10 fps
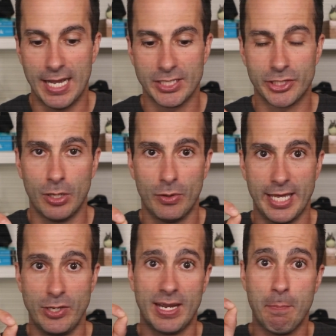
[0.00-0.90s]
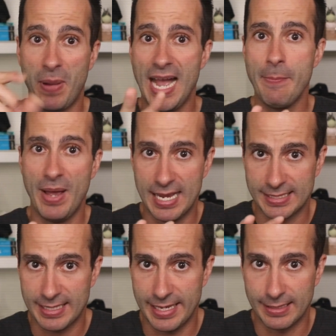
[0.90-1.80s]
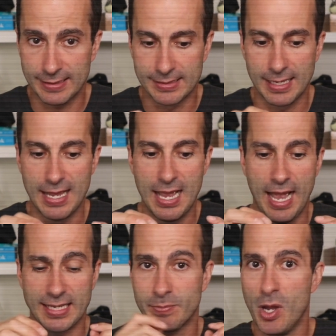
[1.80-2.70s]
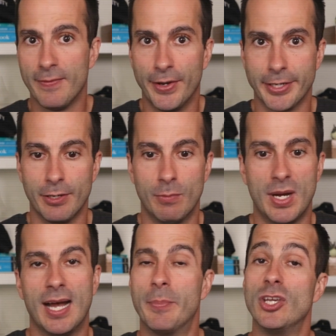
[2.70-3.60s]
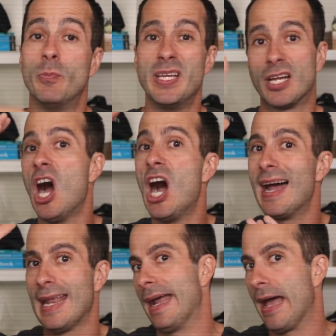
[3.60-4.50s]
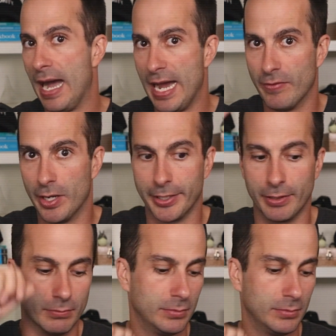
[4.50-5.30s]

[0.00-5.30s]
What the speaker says: so that you can bypass things at small volume, but you'd be caught at high volume.